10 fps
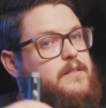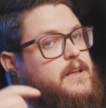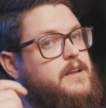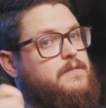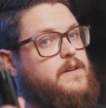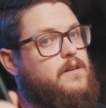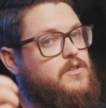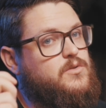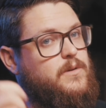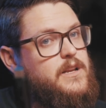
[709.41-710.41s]
that if you have
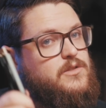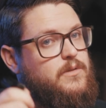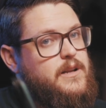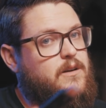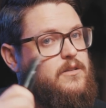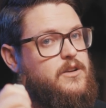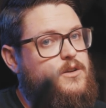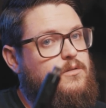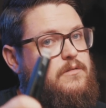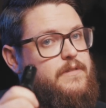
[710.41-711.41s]
a 2020 or
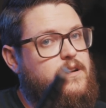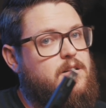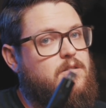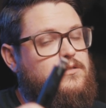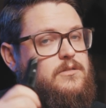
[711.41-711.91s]
newer vehicle,